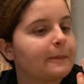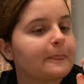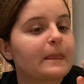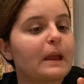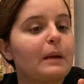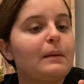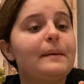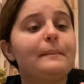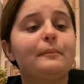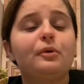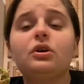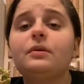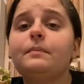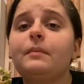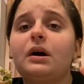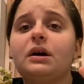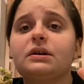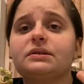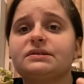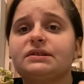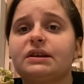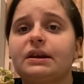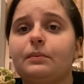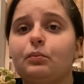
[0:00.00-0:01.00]

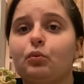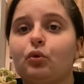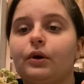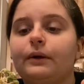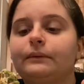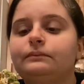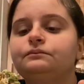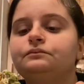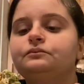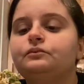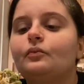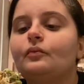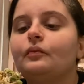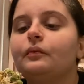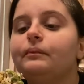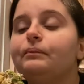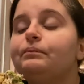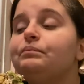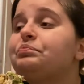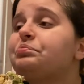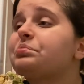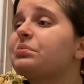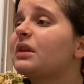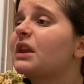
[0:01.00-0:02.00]
mukbangs anymore.
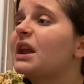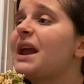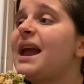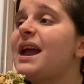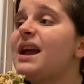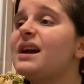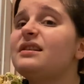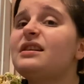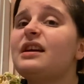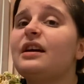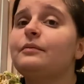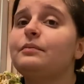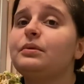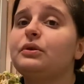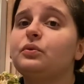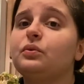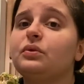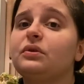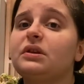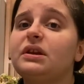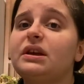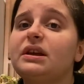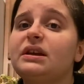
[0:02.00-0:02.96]
And I've been really